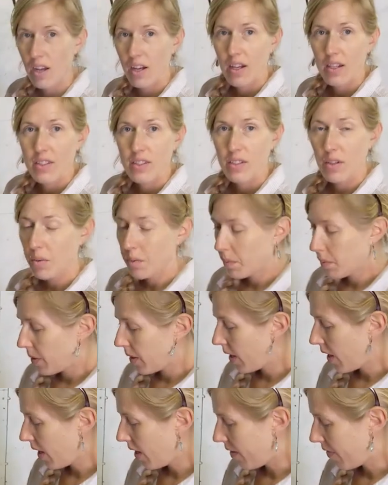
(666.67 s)
So we
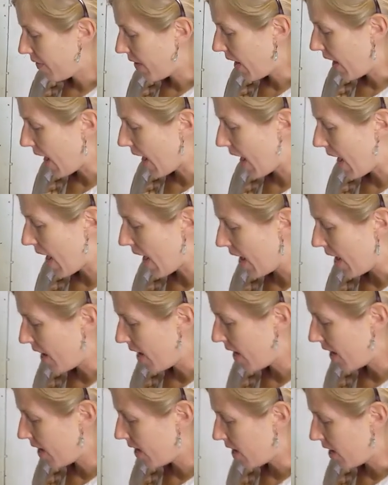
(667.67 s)
have had
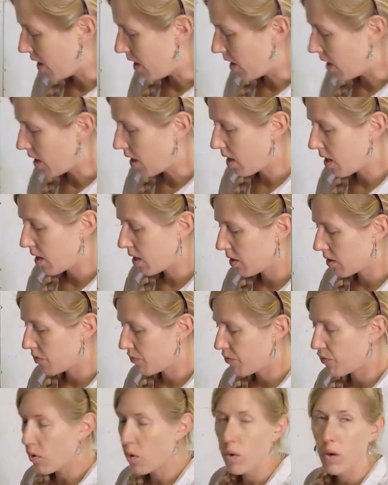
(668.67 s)
our
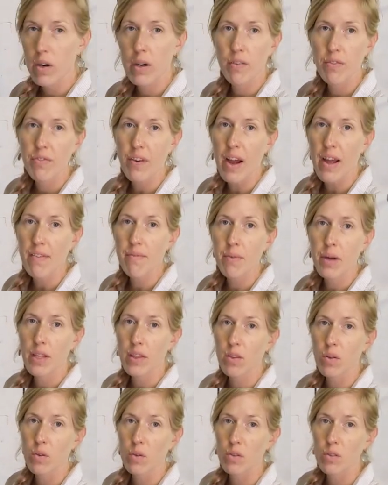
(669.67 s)
four and five month
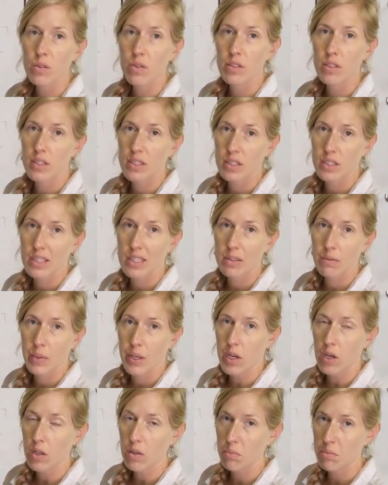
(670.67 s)
old, we
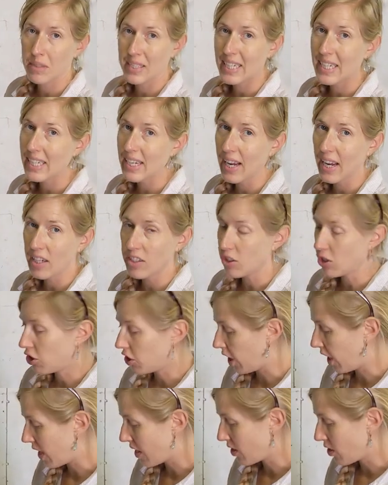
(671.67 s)
call them teenager
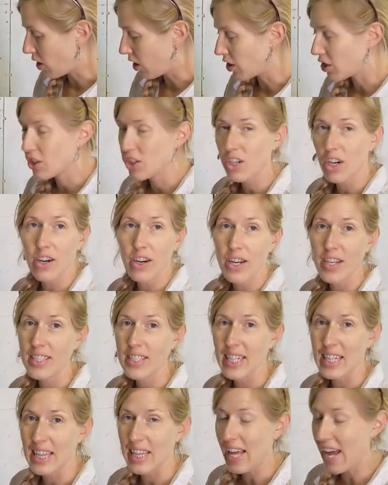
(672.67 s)
chickens, are starting to
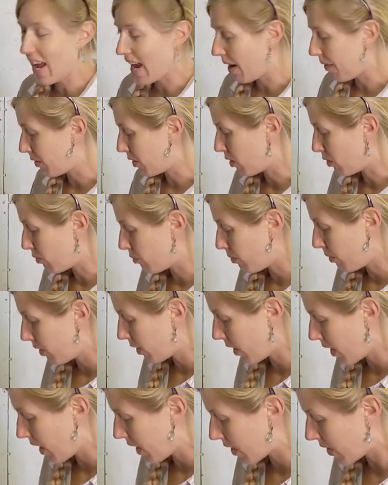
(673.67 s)
lay, which is really
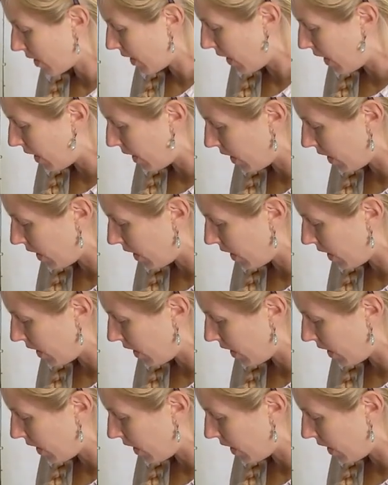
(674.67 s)
exciting.